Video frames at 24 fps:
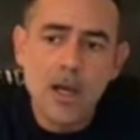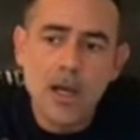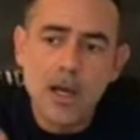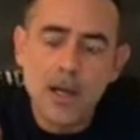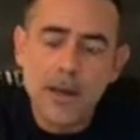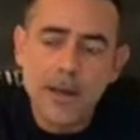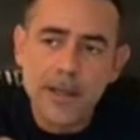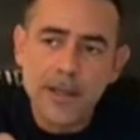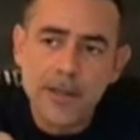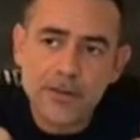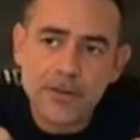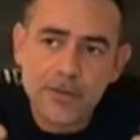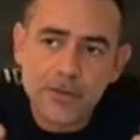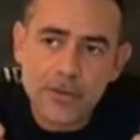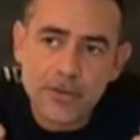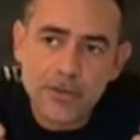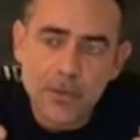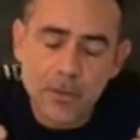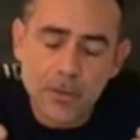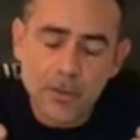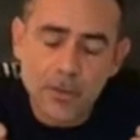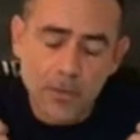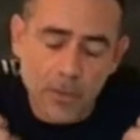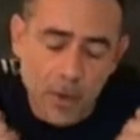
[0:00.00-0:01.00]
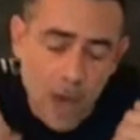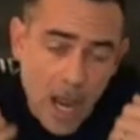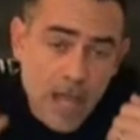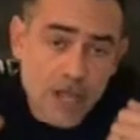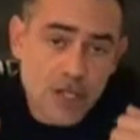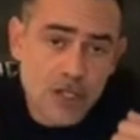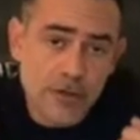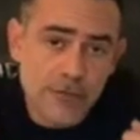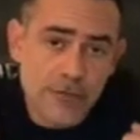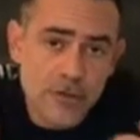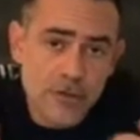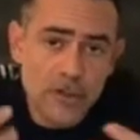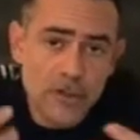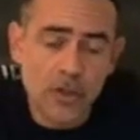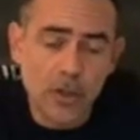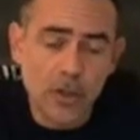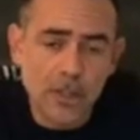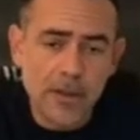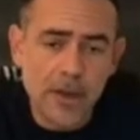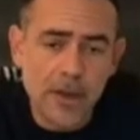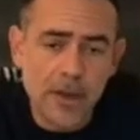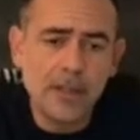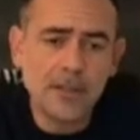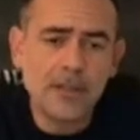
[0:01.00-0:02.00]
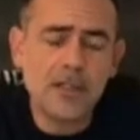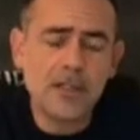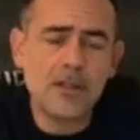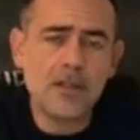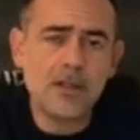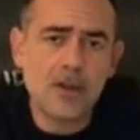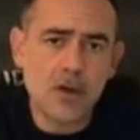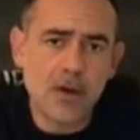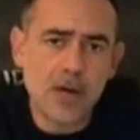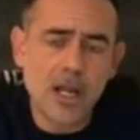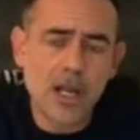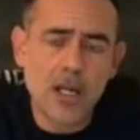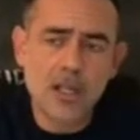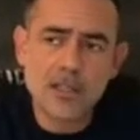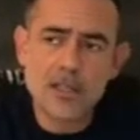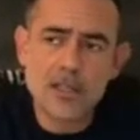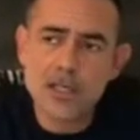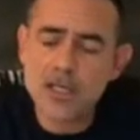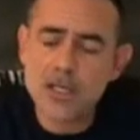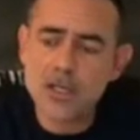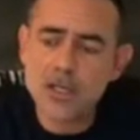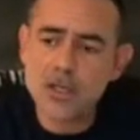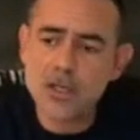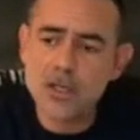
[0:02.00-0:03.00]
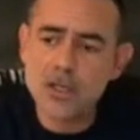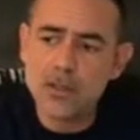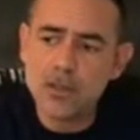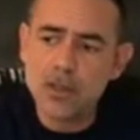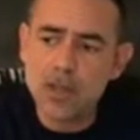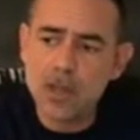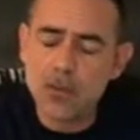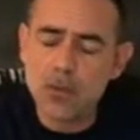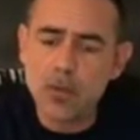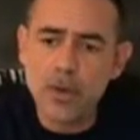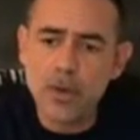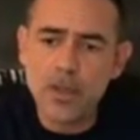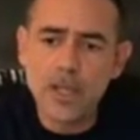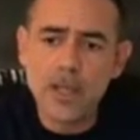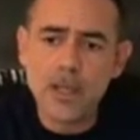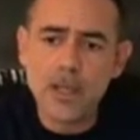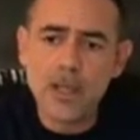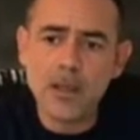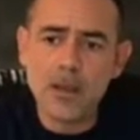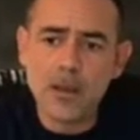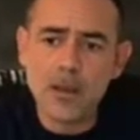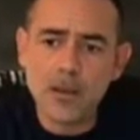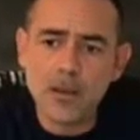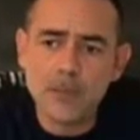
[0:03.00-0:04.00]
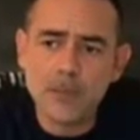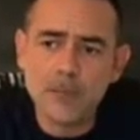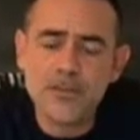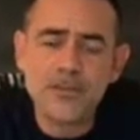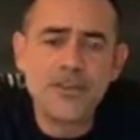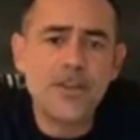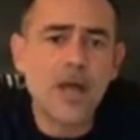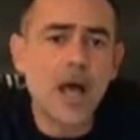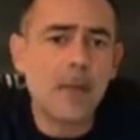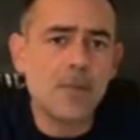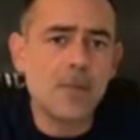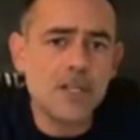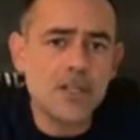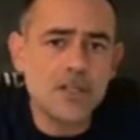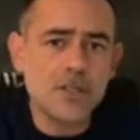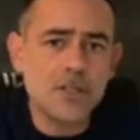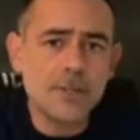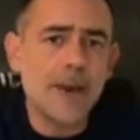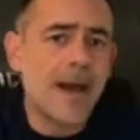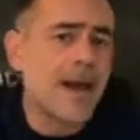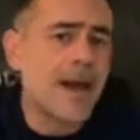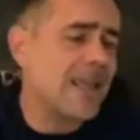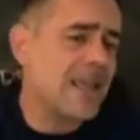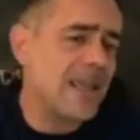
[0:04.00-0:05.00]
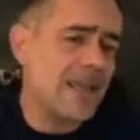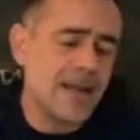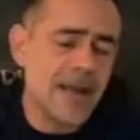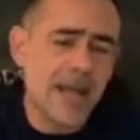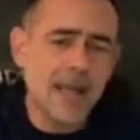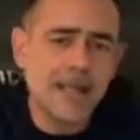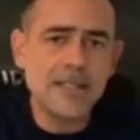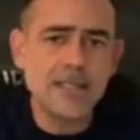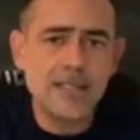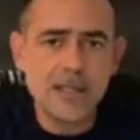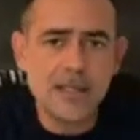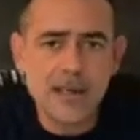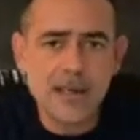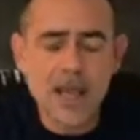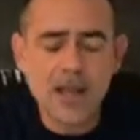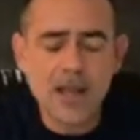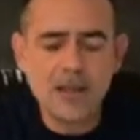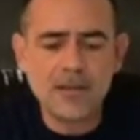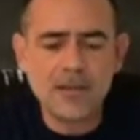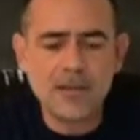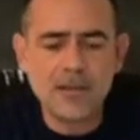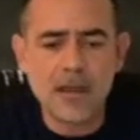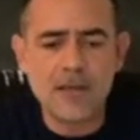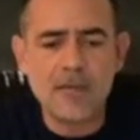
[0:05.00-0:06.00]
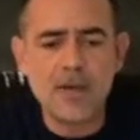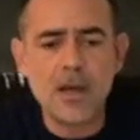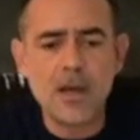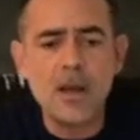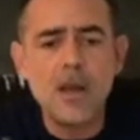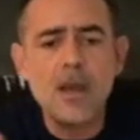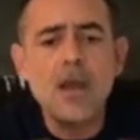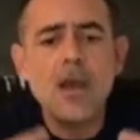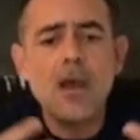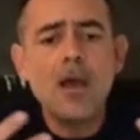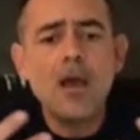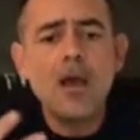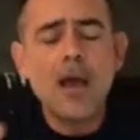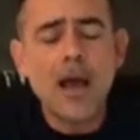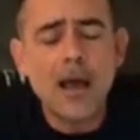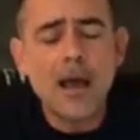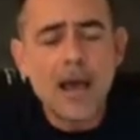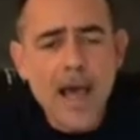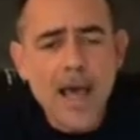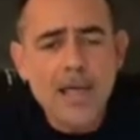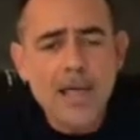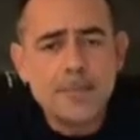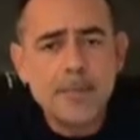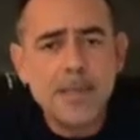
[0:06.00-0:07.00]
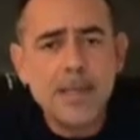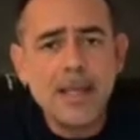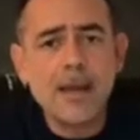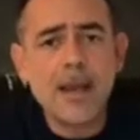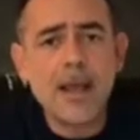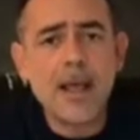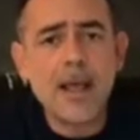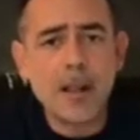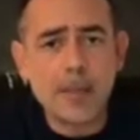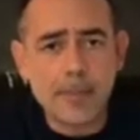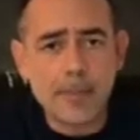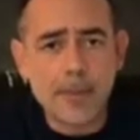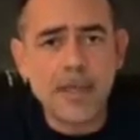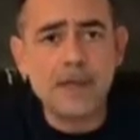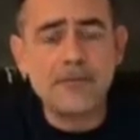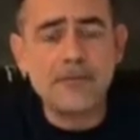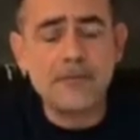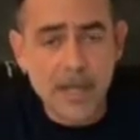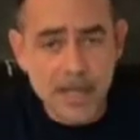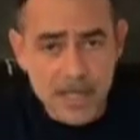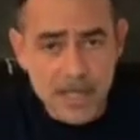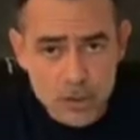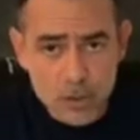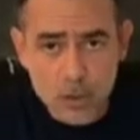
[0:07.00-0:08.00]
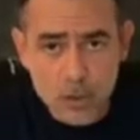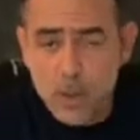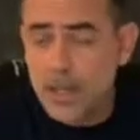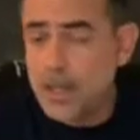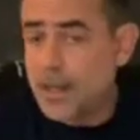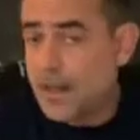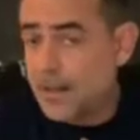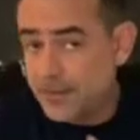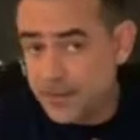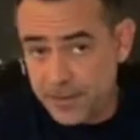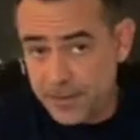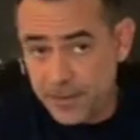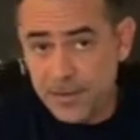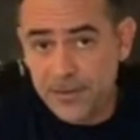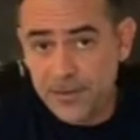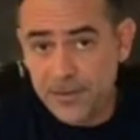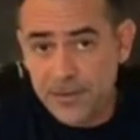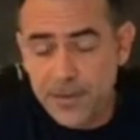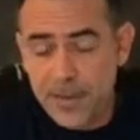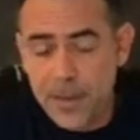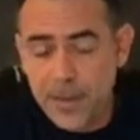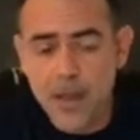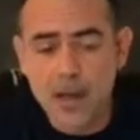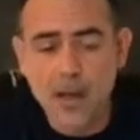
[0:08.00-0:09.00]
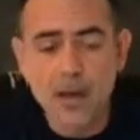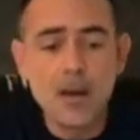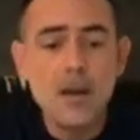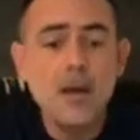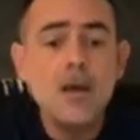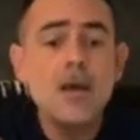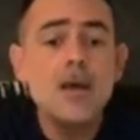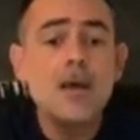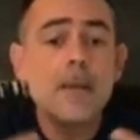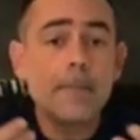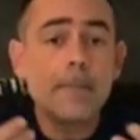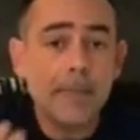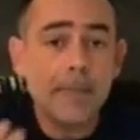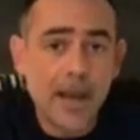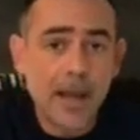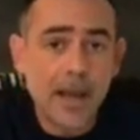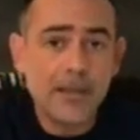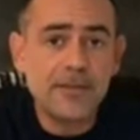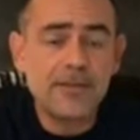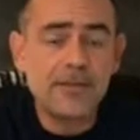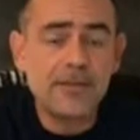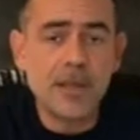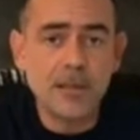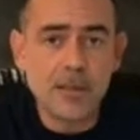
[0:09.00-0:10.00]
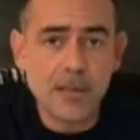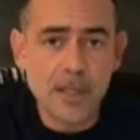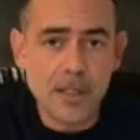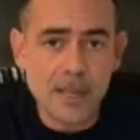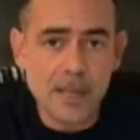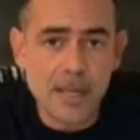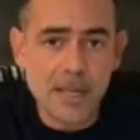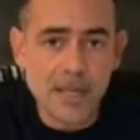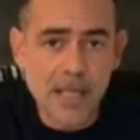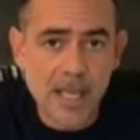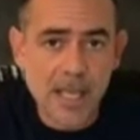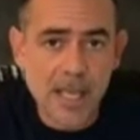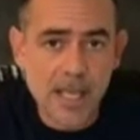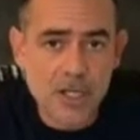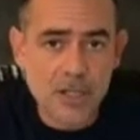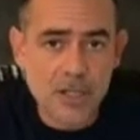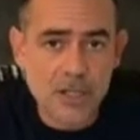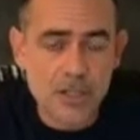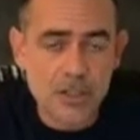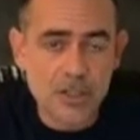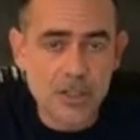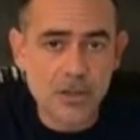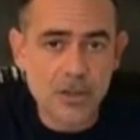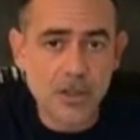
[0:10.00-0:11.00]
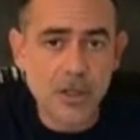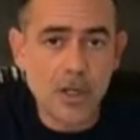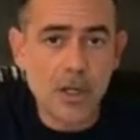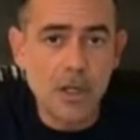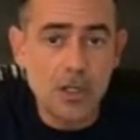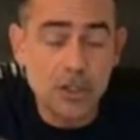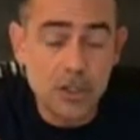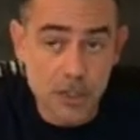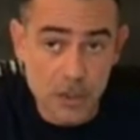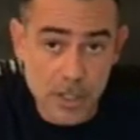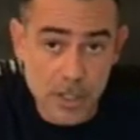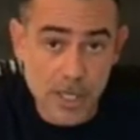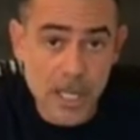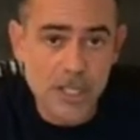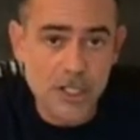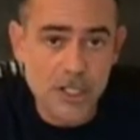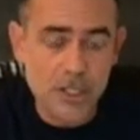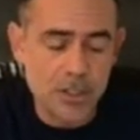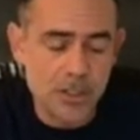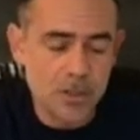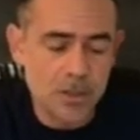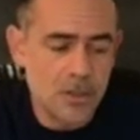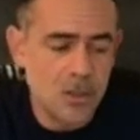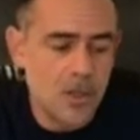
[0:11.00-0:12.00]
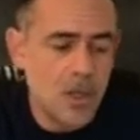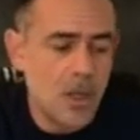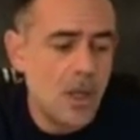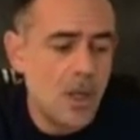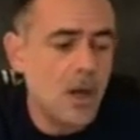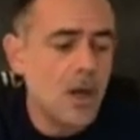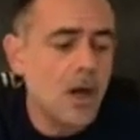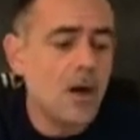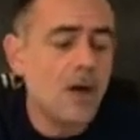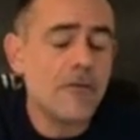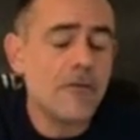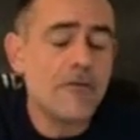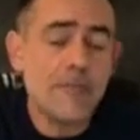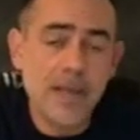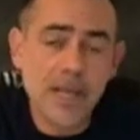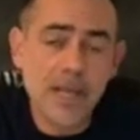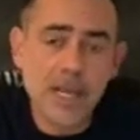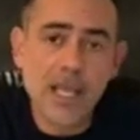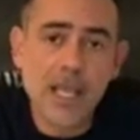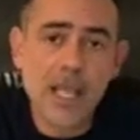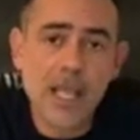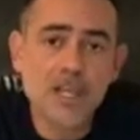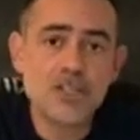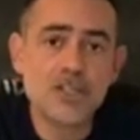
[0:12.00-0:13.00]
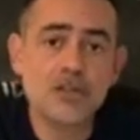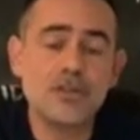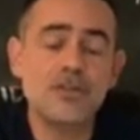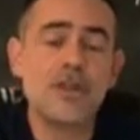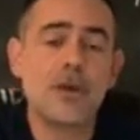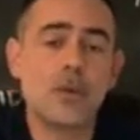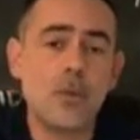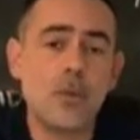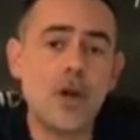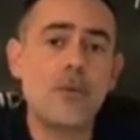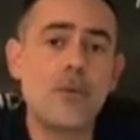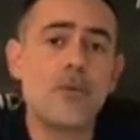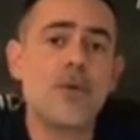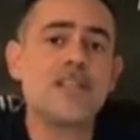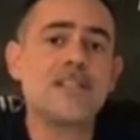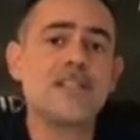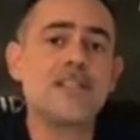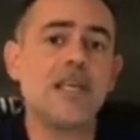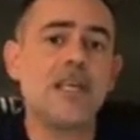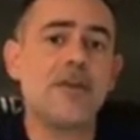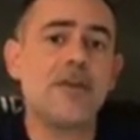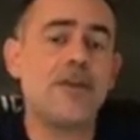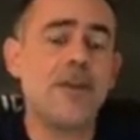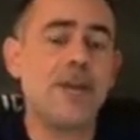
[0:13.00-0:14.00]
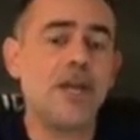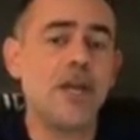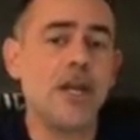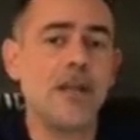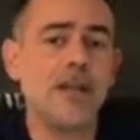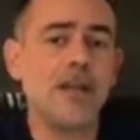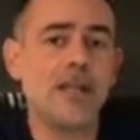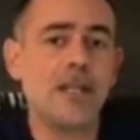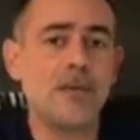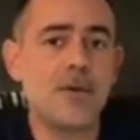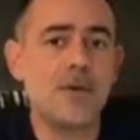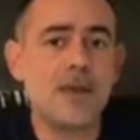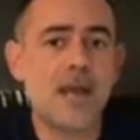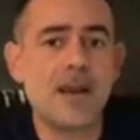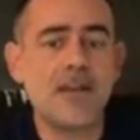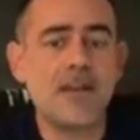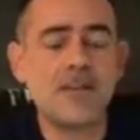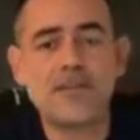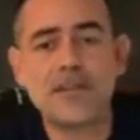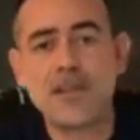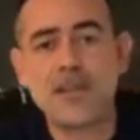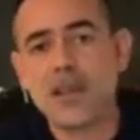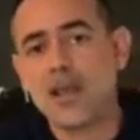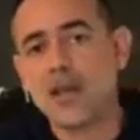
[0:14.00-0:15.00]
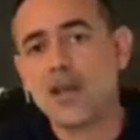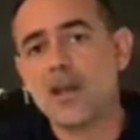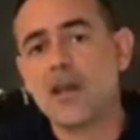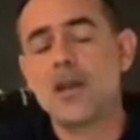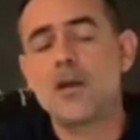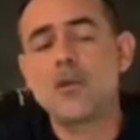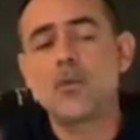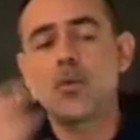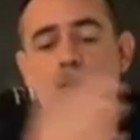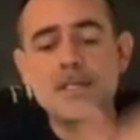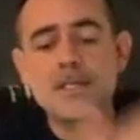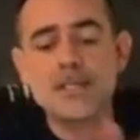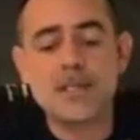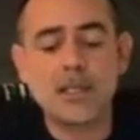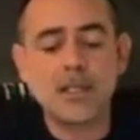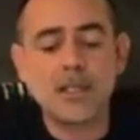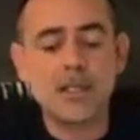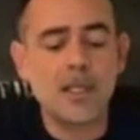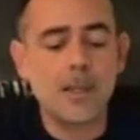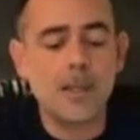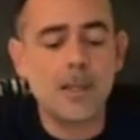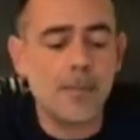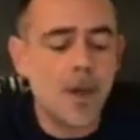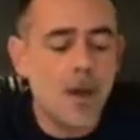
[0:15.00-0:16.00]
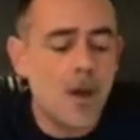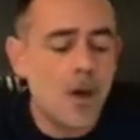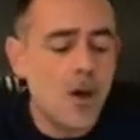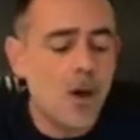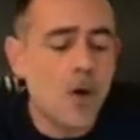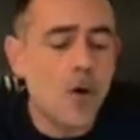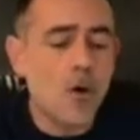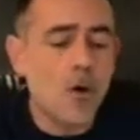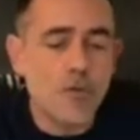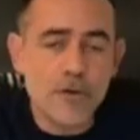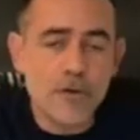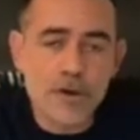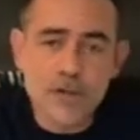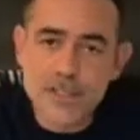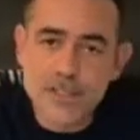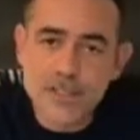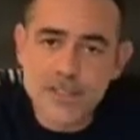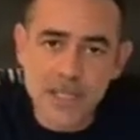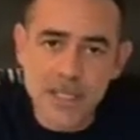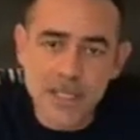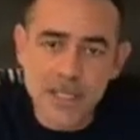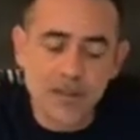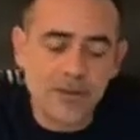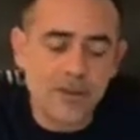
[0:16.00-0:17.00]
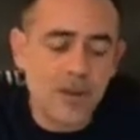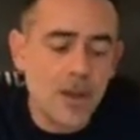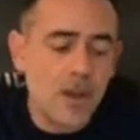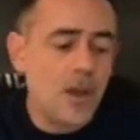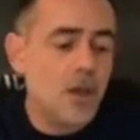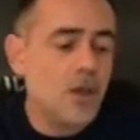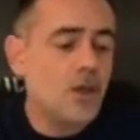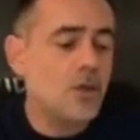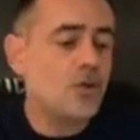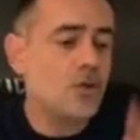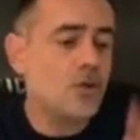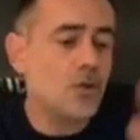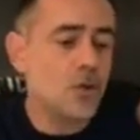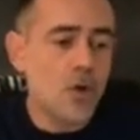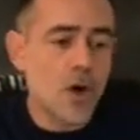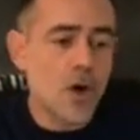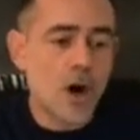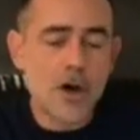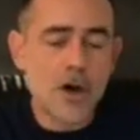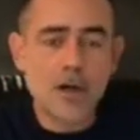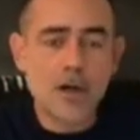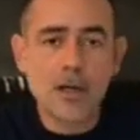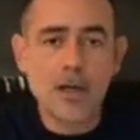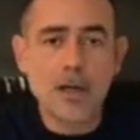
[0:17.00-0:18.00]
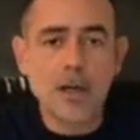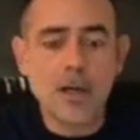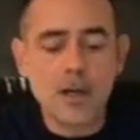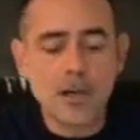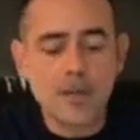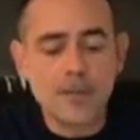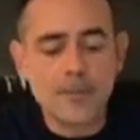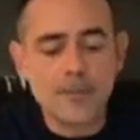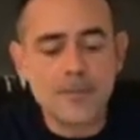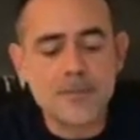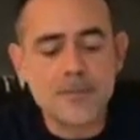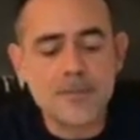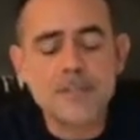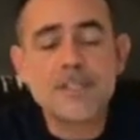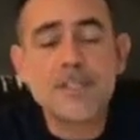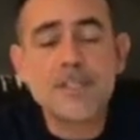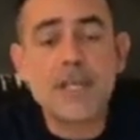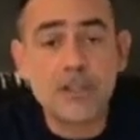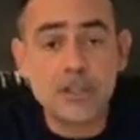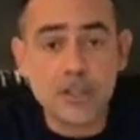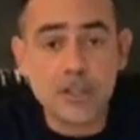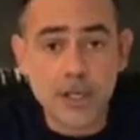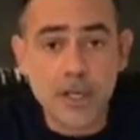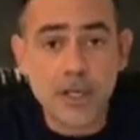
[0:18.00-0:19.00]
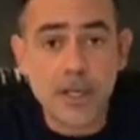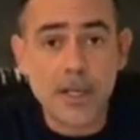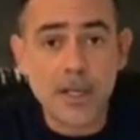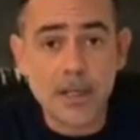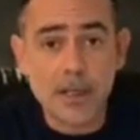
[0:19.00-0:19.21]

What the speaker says: it's Action for Solidarity, the organization that we established back in 1997, has been helping Venezuela since then by sending medications, donations of medications that we receive here in the United States, and we send them overseas to our center,